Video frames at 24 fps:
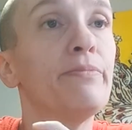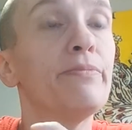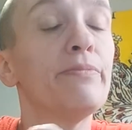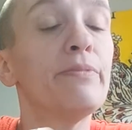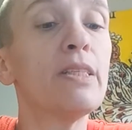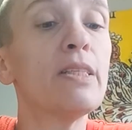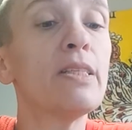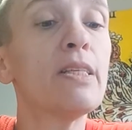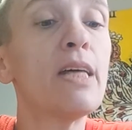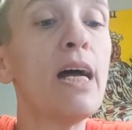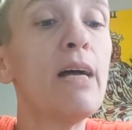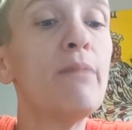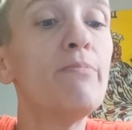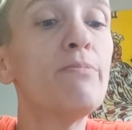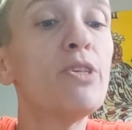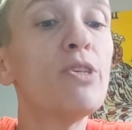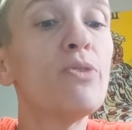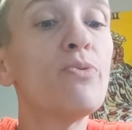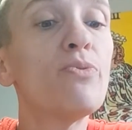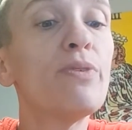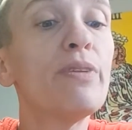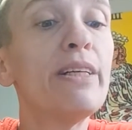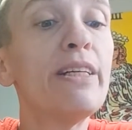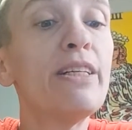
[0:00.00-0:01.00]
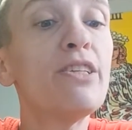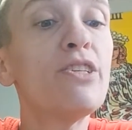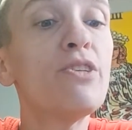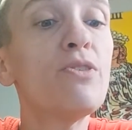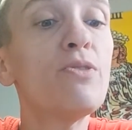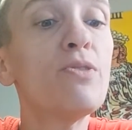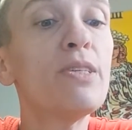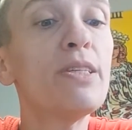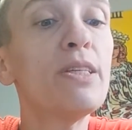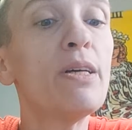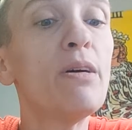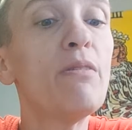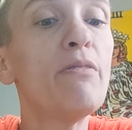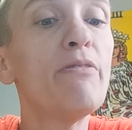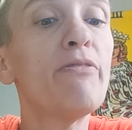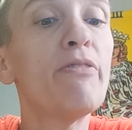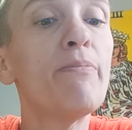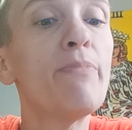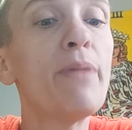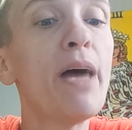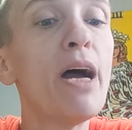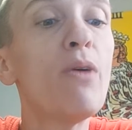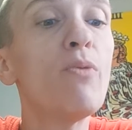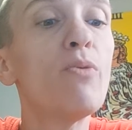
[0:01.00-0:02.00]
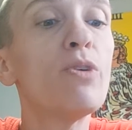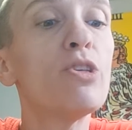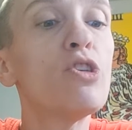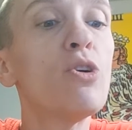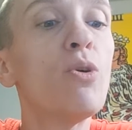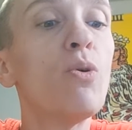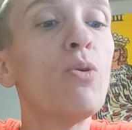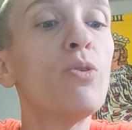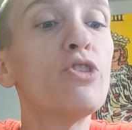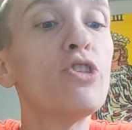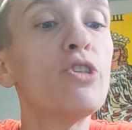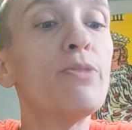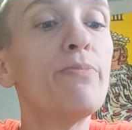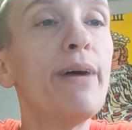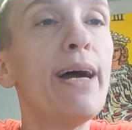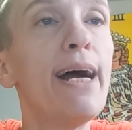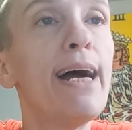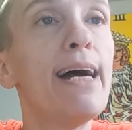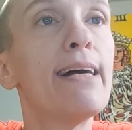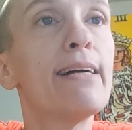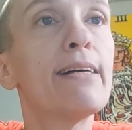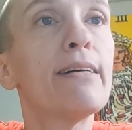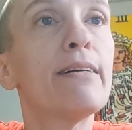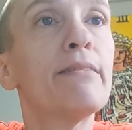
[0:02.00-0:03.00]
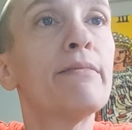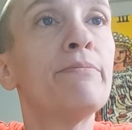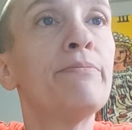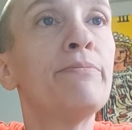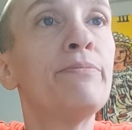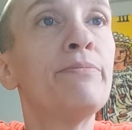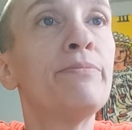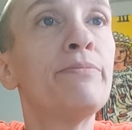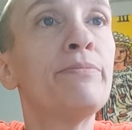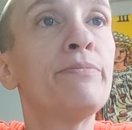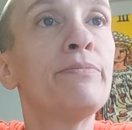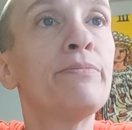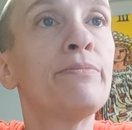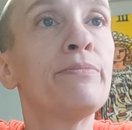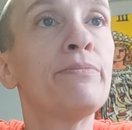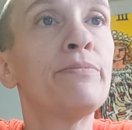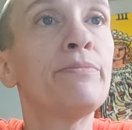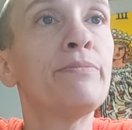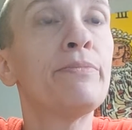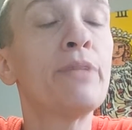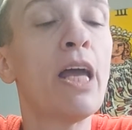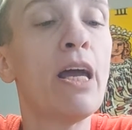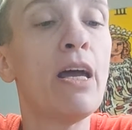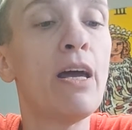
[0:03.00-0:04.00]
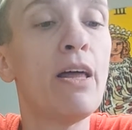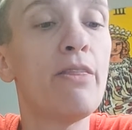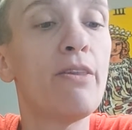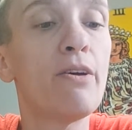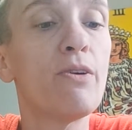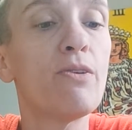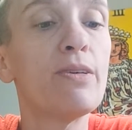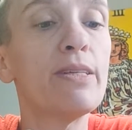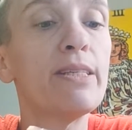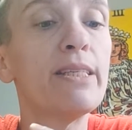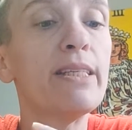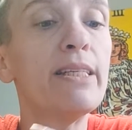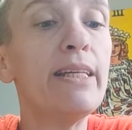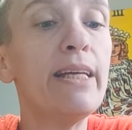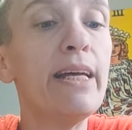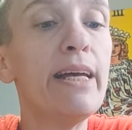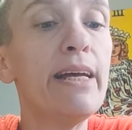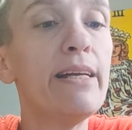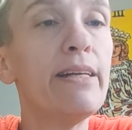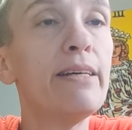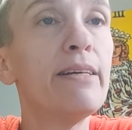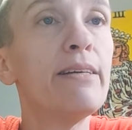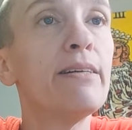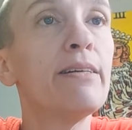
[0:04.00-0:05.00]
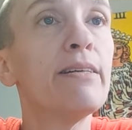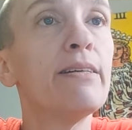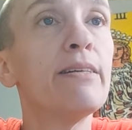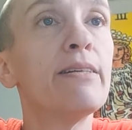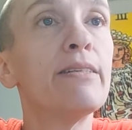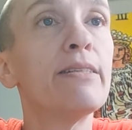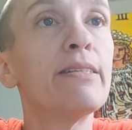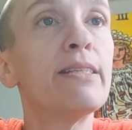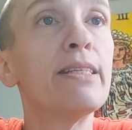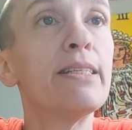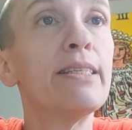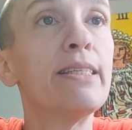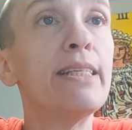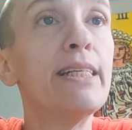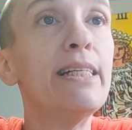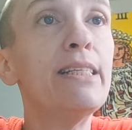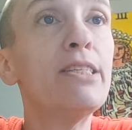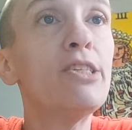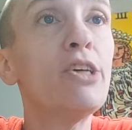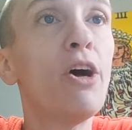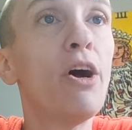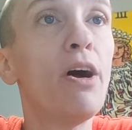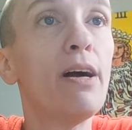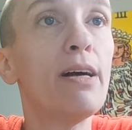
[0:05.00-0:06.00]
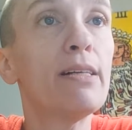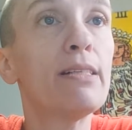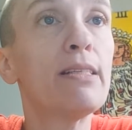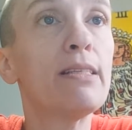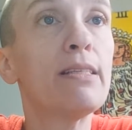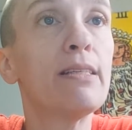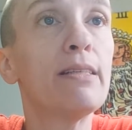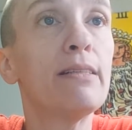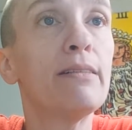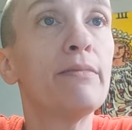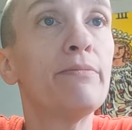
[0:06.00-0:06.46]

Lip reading: It's time to release yourself from that which holds you back. There is a need to detox.